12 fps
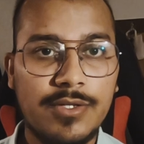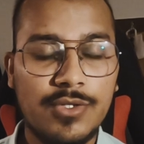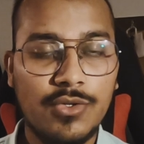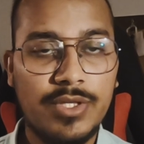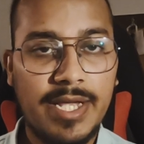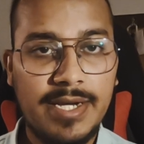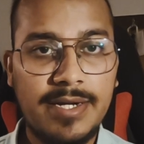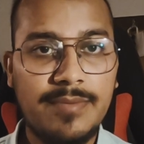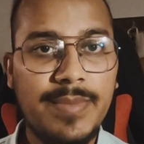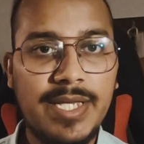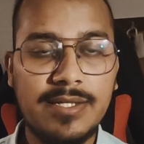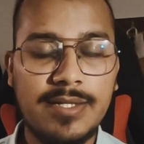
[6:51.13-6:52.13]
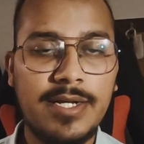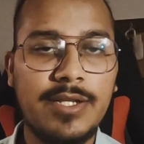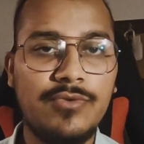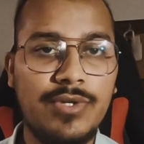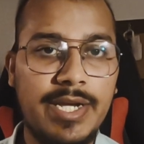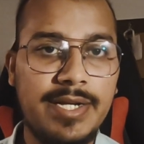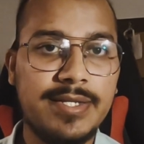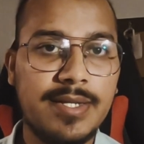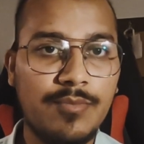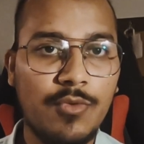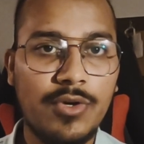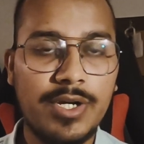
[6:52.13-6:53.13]
So then it means that you need
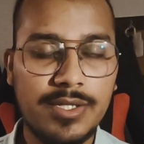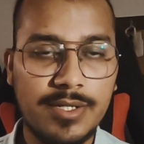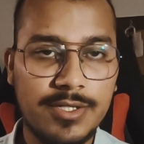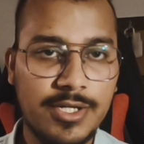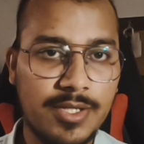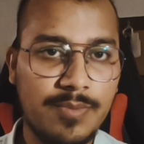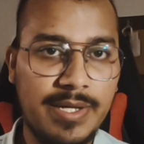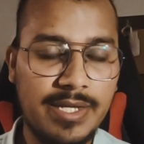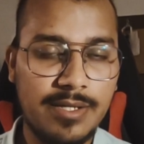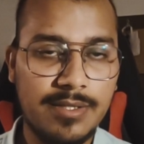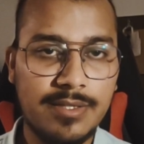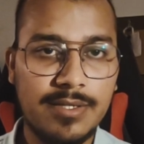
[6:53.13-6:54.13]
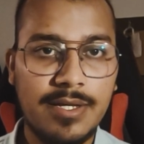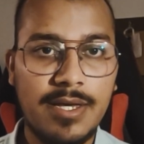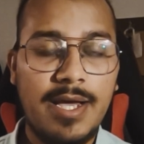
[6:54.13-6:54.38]
some more research experience.